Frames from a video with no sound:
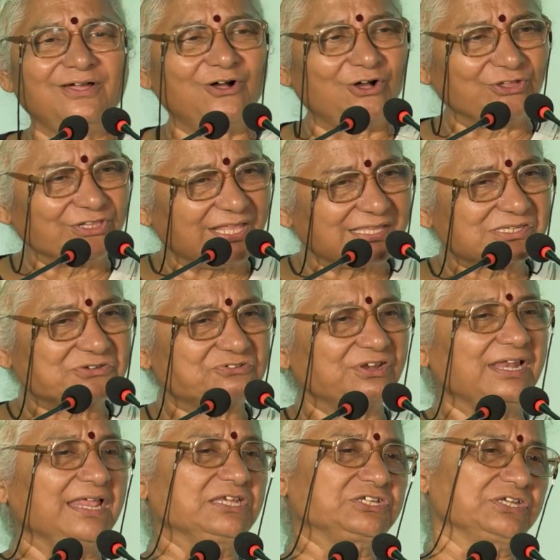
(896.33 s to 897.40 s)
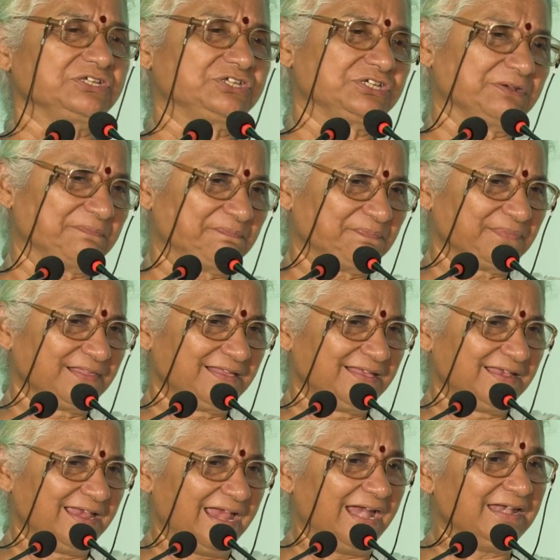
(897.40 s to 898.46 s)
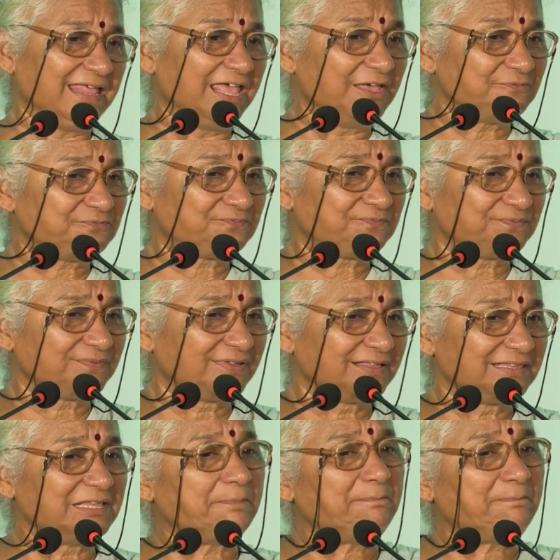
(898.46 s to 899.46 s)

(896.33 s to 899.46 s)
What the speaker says: honest relationship, and if the